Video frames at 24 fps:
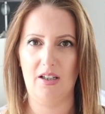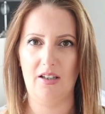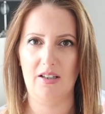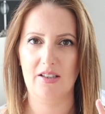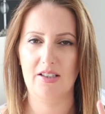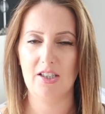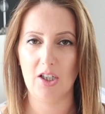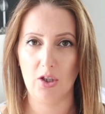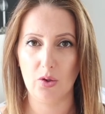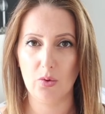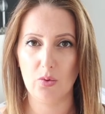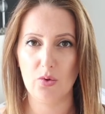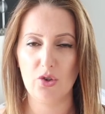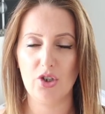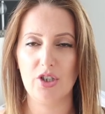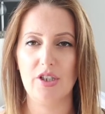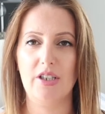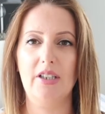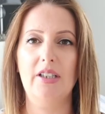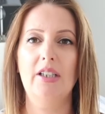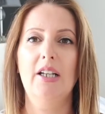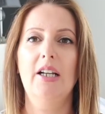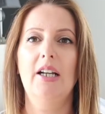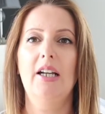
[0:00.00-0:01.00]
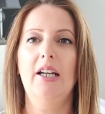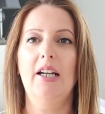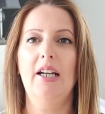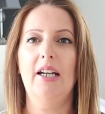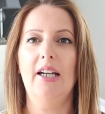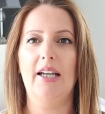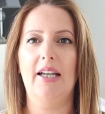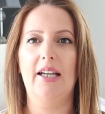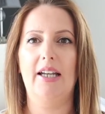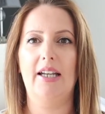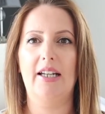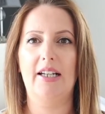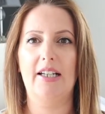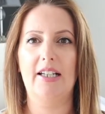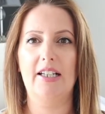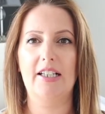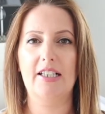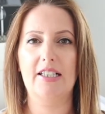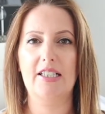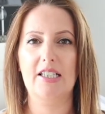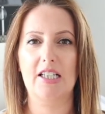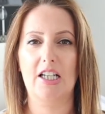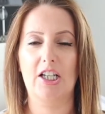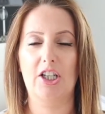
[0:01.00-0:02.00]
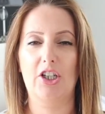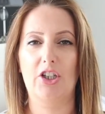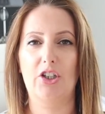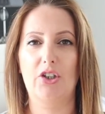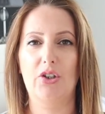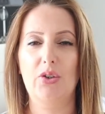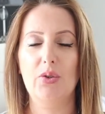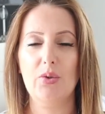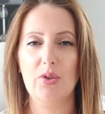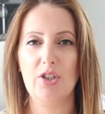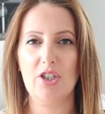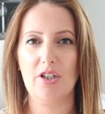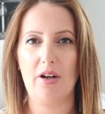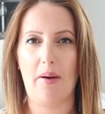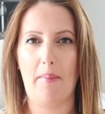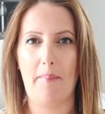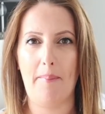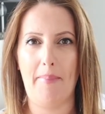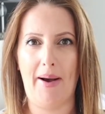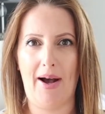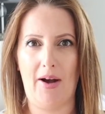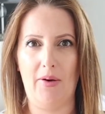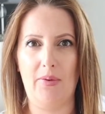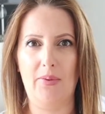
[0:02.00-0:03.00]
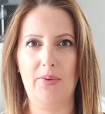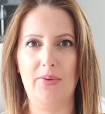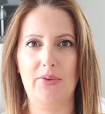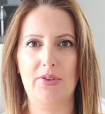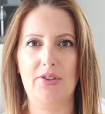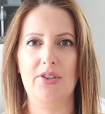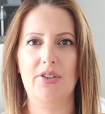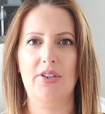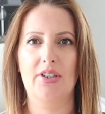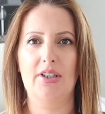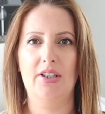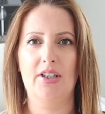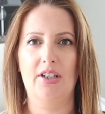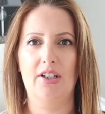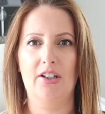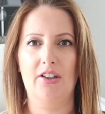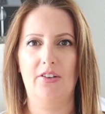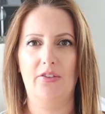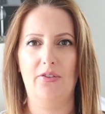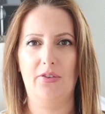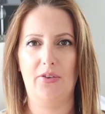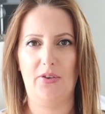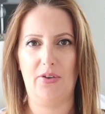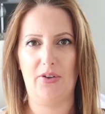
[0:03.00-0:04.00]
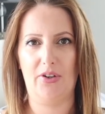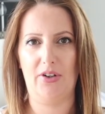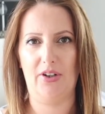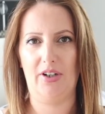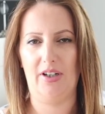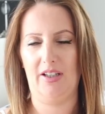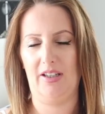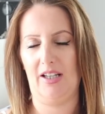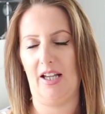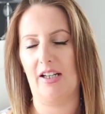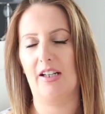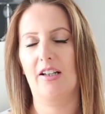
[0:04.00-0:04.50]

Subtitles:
solution, and it's a huge amount for